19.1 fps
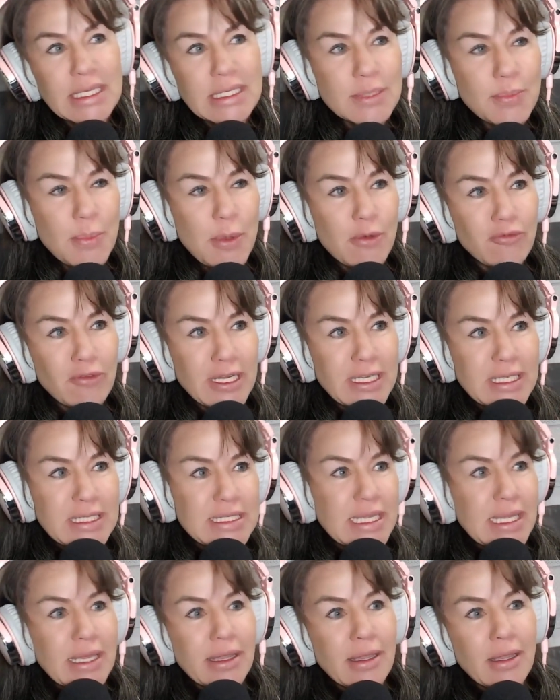he's been
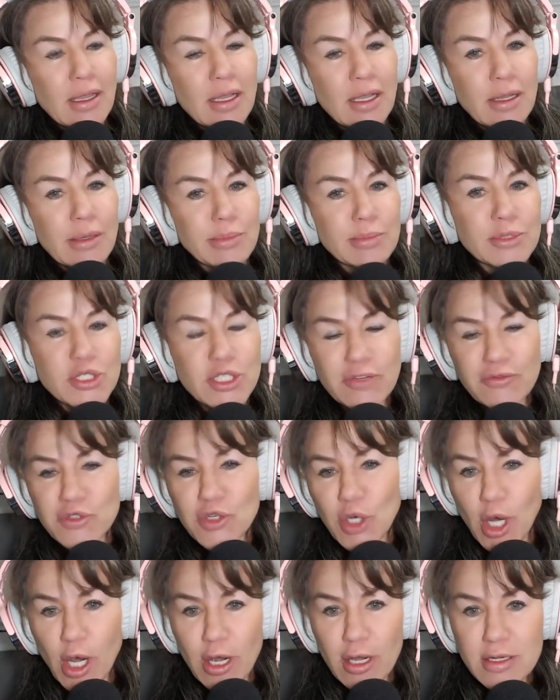racing shifter
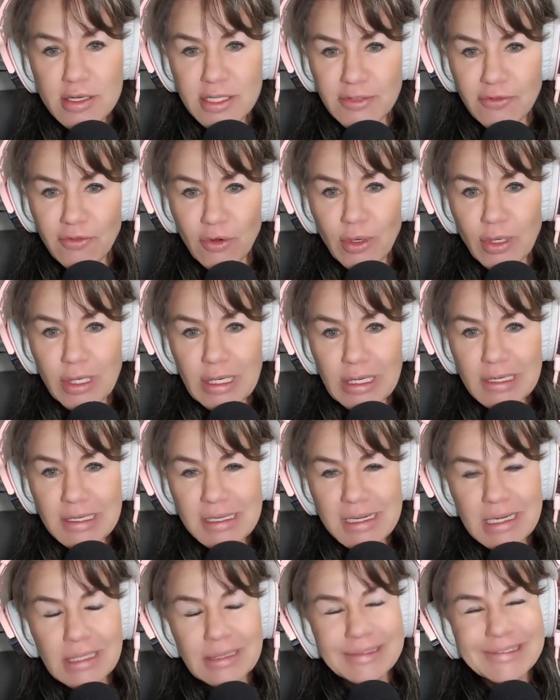carts
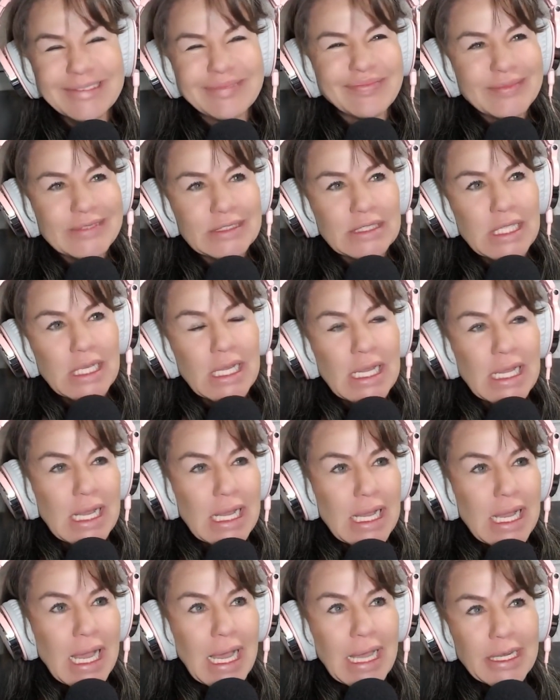for,
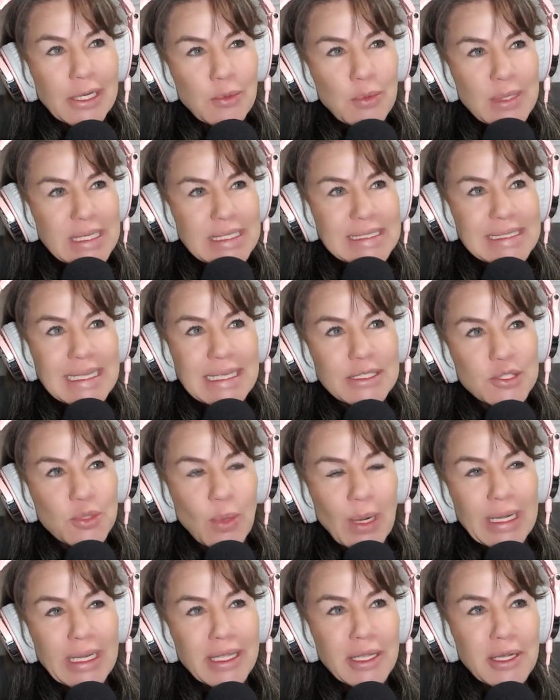I don't want to say
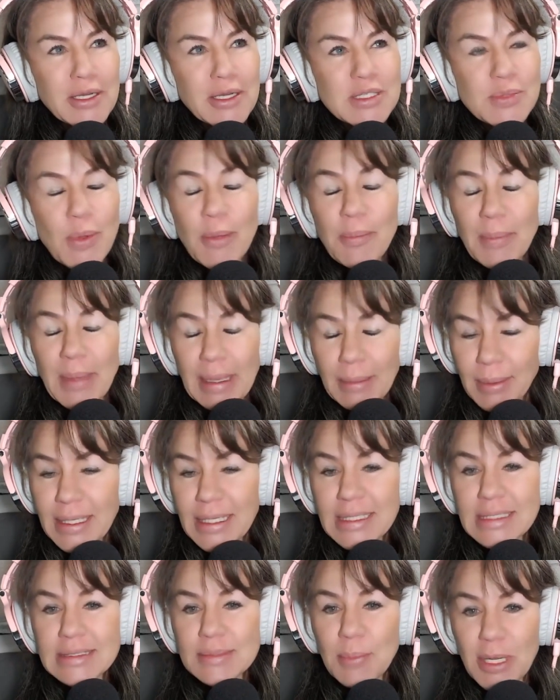20 years, but maybe
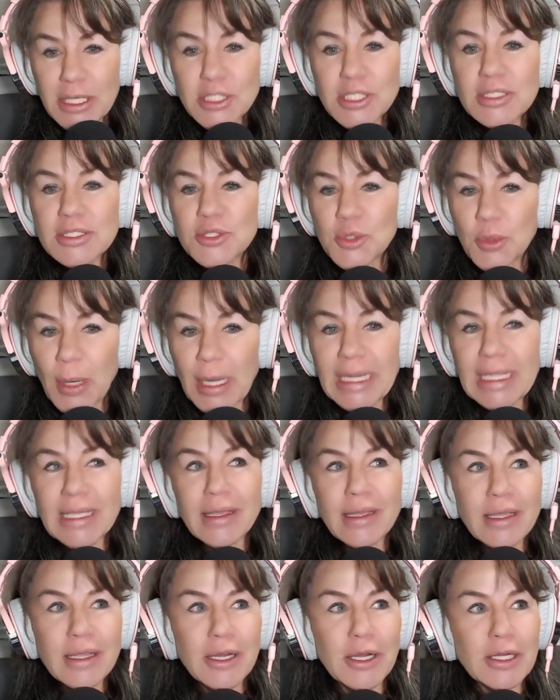as much as 20
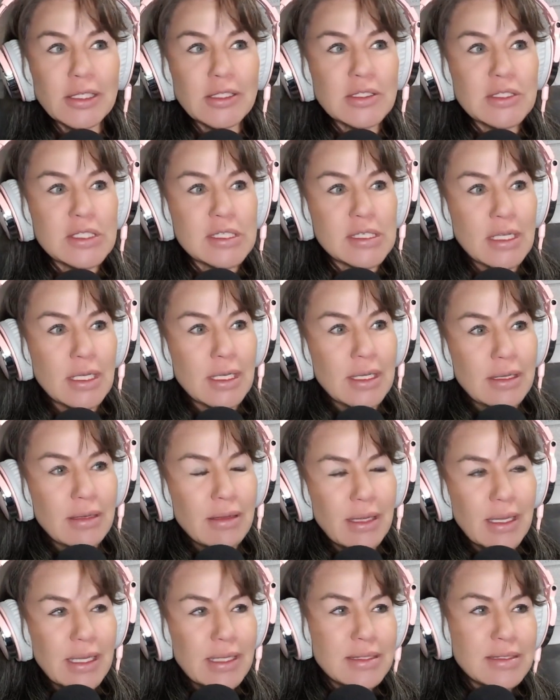years.
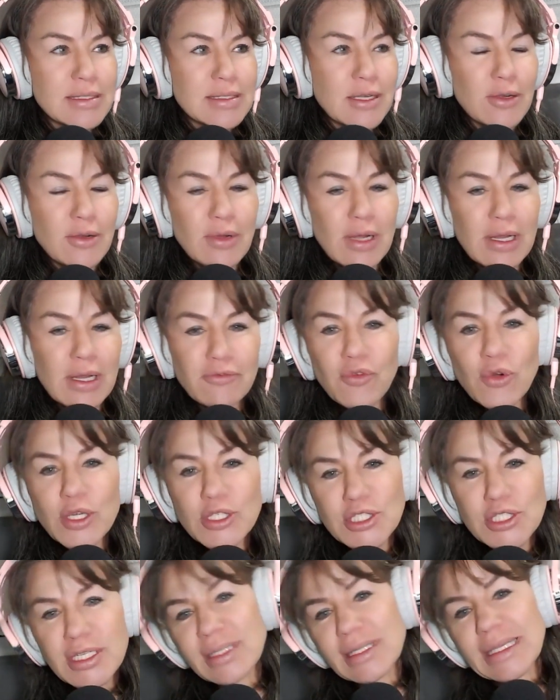And so
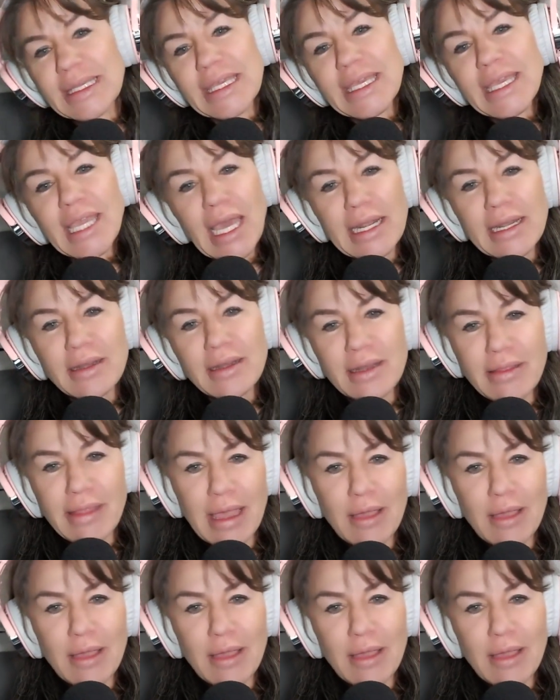unfortunately he got into